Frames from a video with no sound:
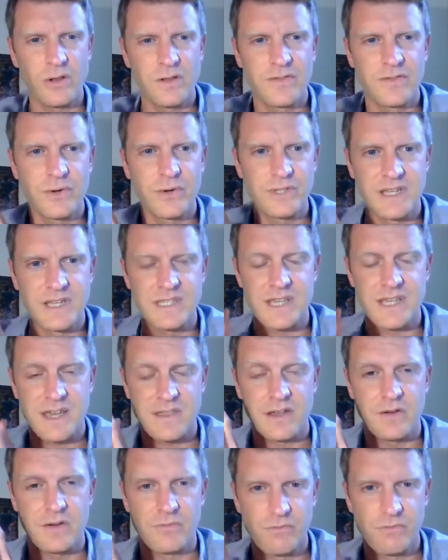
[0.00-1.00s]
All of those things
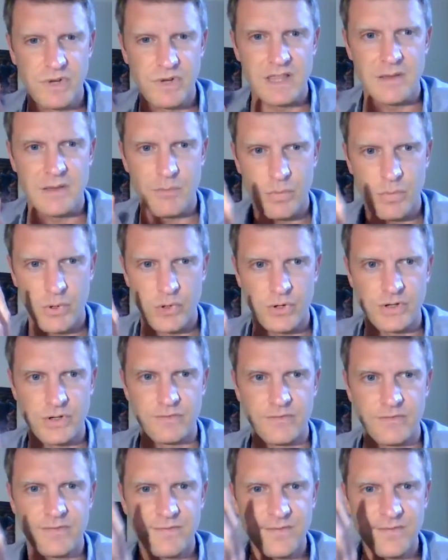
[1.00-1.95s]
I think are really important,